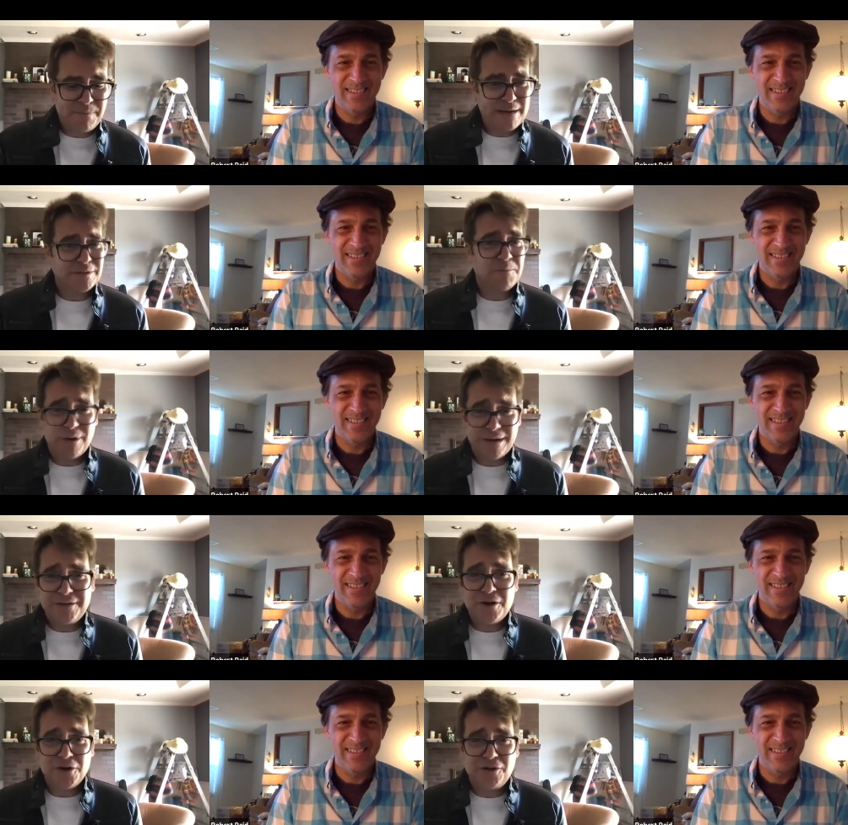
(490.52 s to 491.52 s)
Speaker 1: but it was
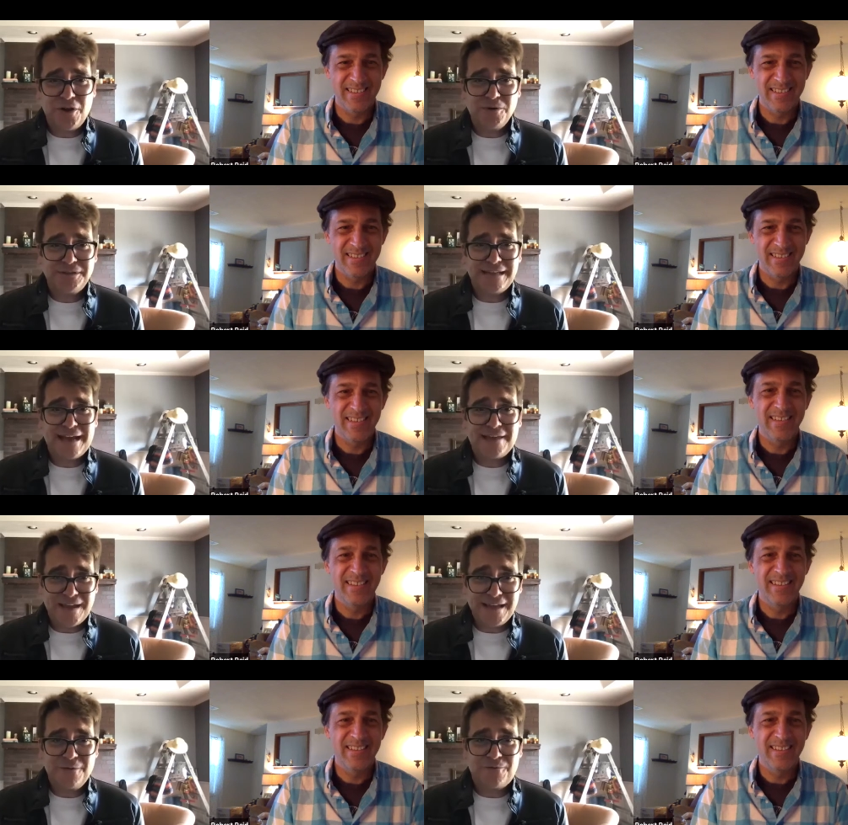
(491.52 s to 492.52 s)
pretty darn close. And I
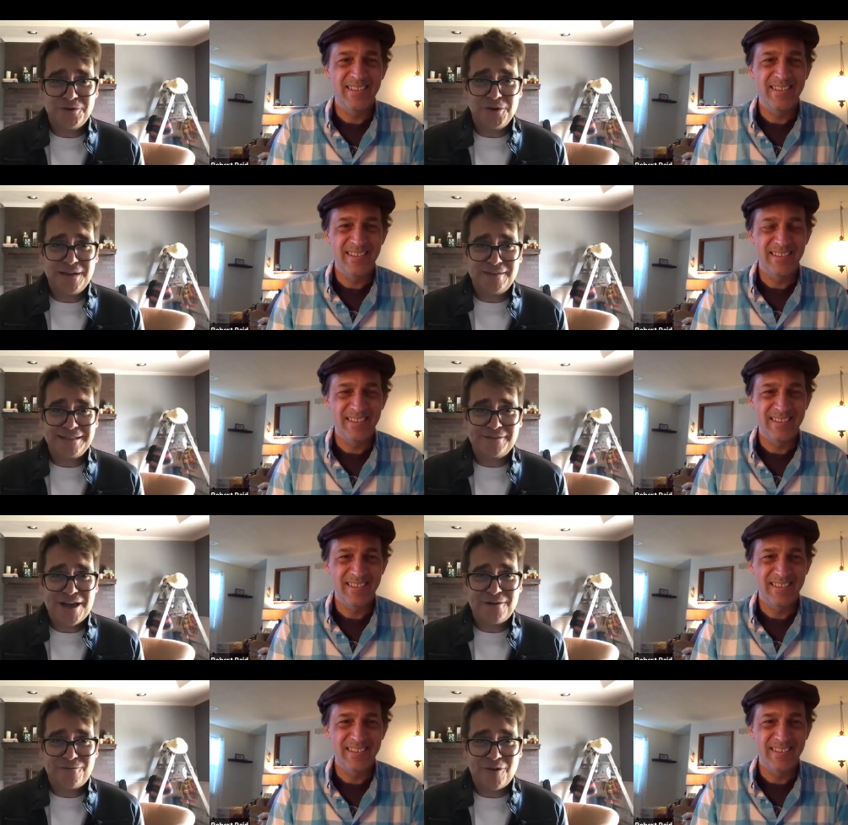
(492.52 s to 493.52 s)
thank you for doing this
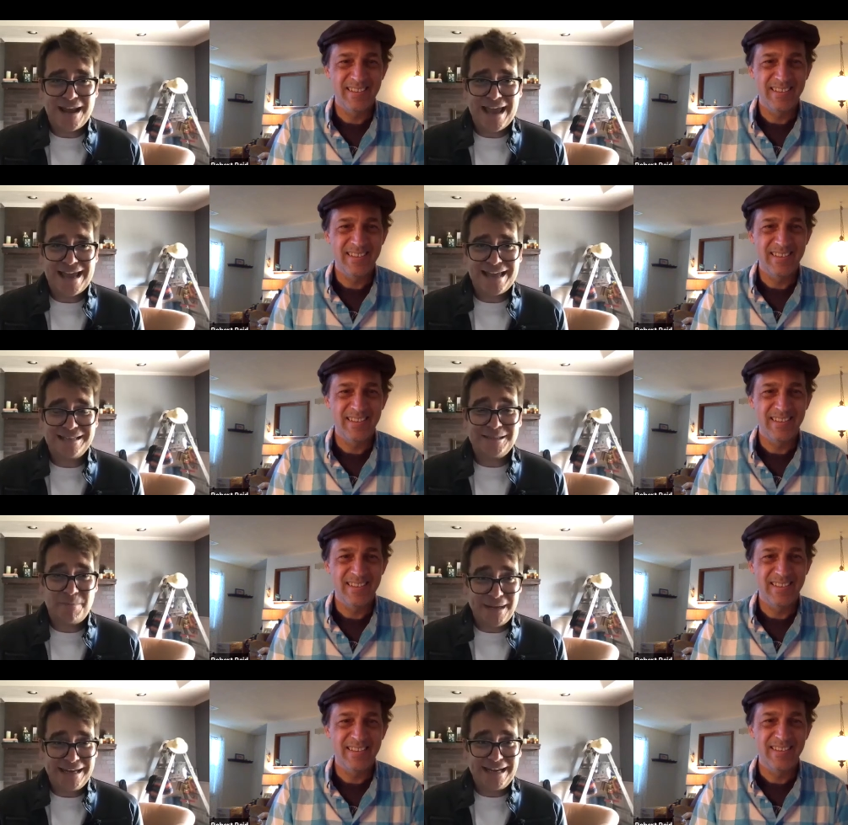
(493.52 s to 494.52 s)
Final Friday in a
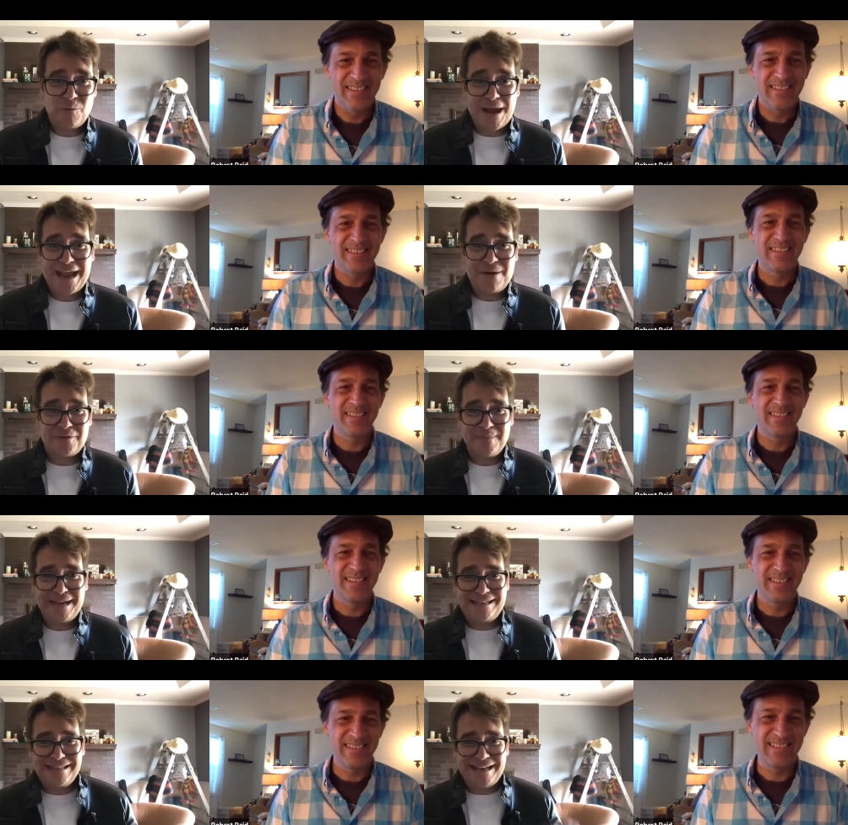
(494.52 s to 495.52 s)
speedy way with
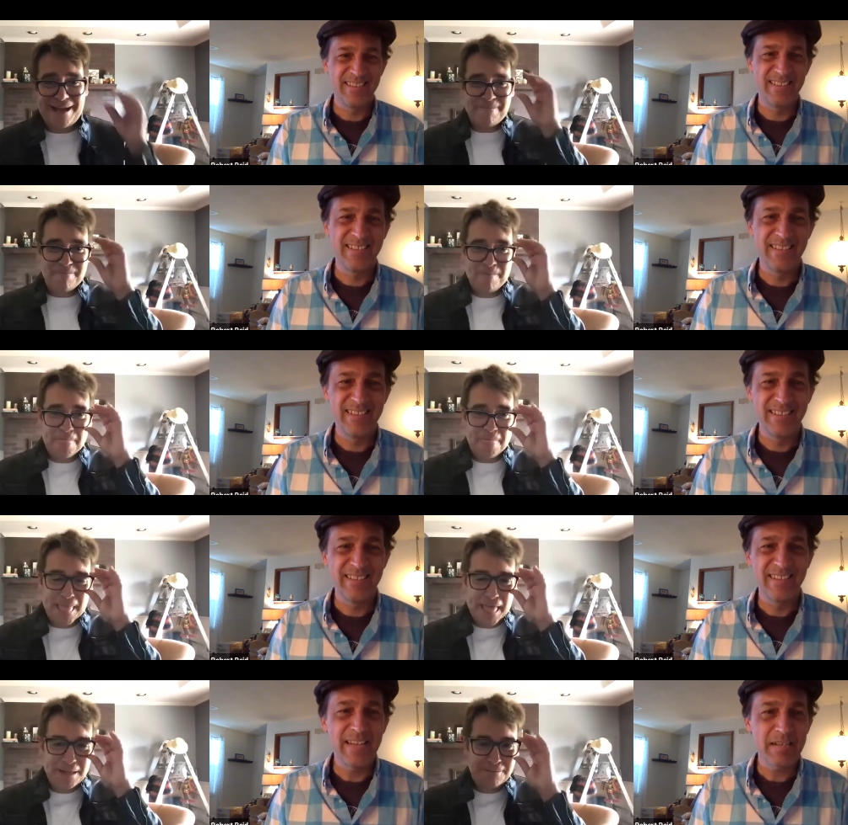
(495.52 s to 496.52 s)
me today.
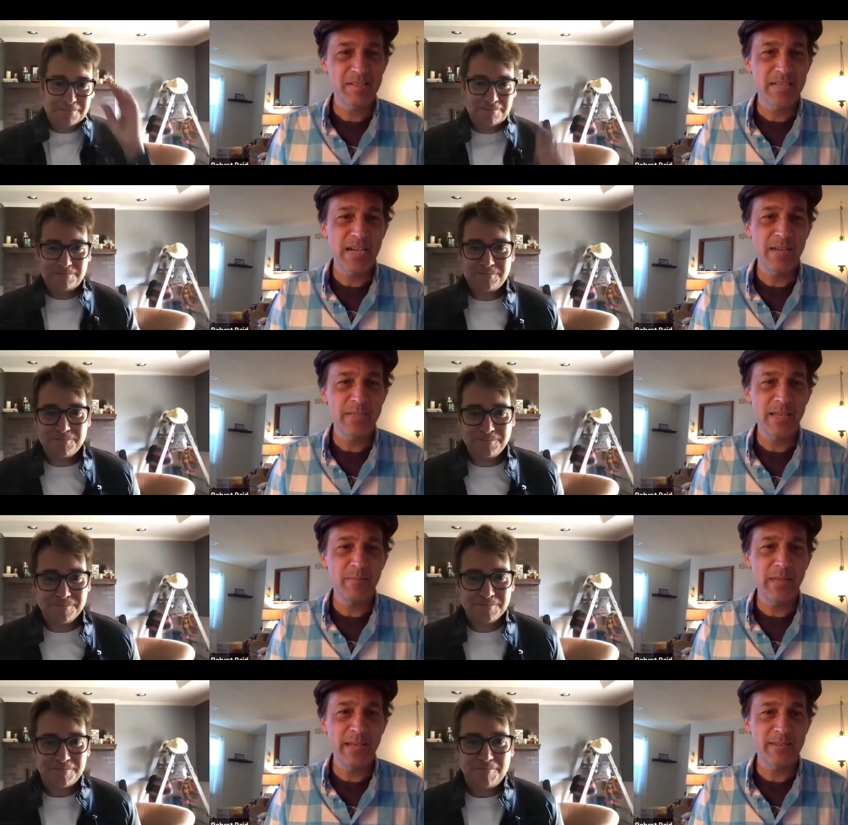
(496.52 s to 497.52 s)
Speaker 2: Next time, 10
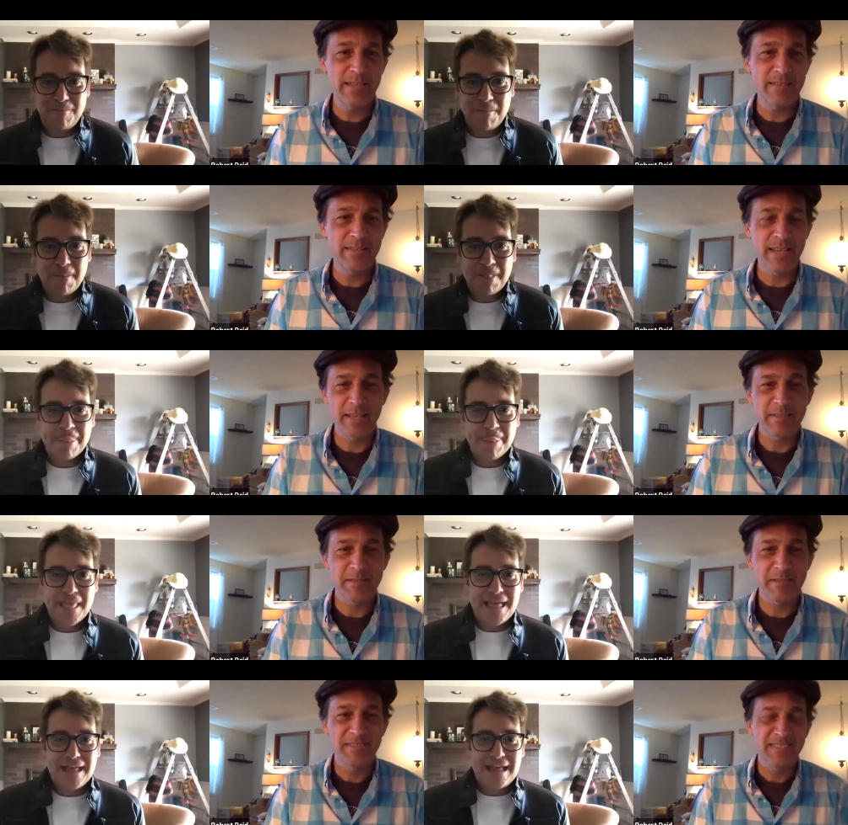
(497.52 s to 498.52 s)
minutes, 10
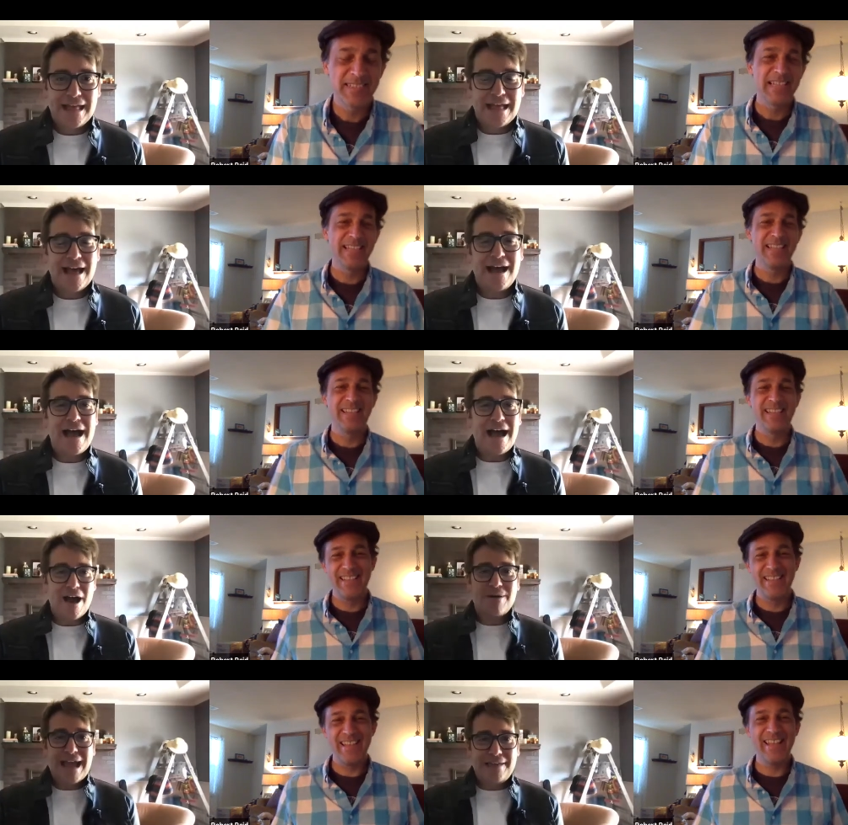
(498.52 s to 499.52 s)
seconds.
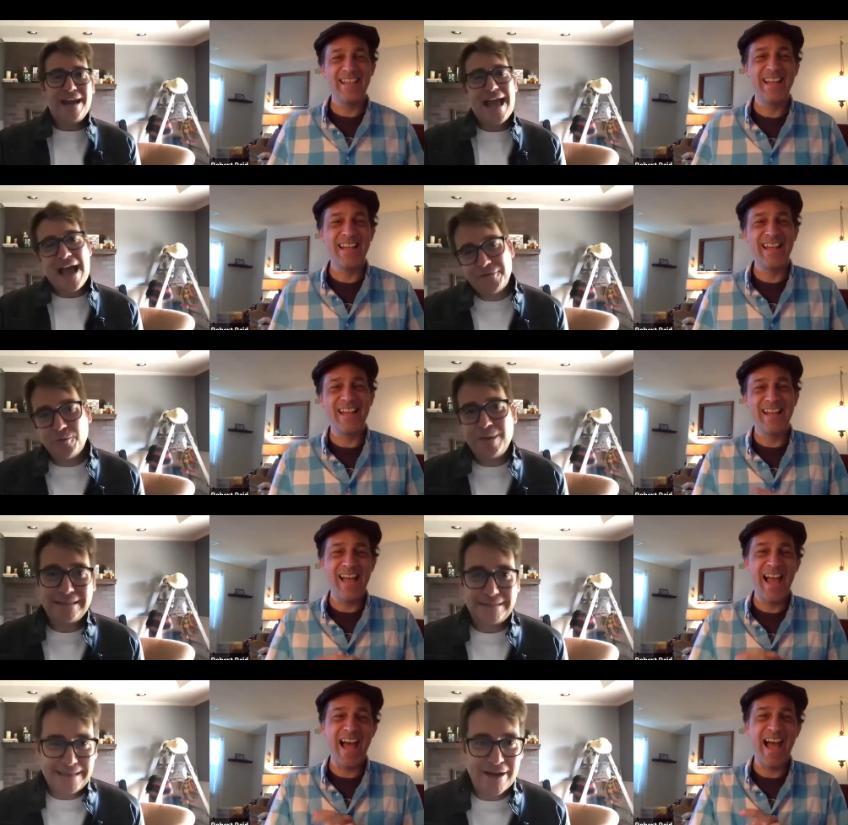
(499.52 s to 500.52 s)
Speaker 1: Uh, okay. And then after, we
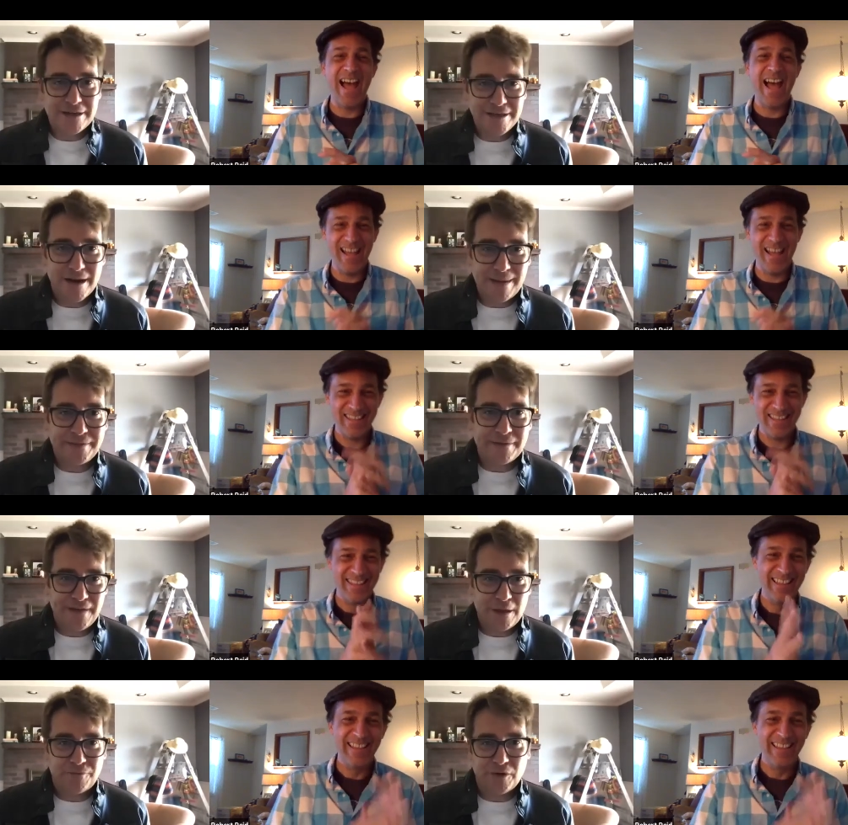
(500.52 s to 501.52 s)
can stay on and talk about the
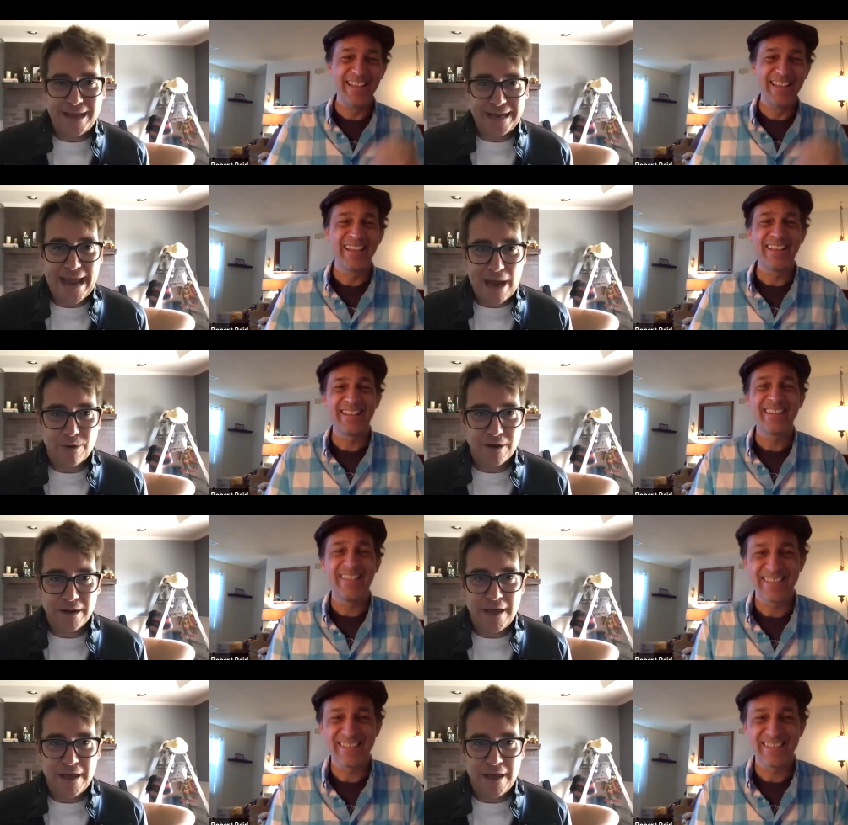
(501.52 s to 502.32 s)
film for like an hour.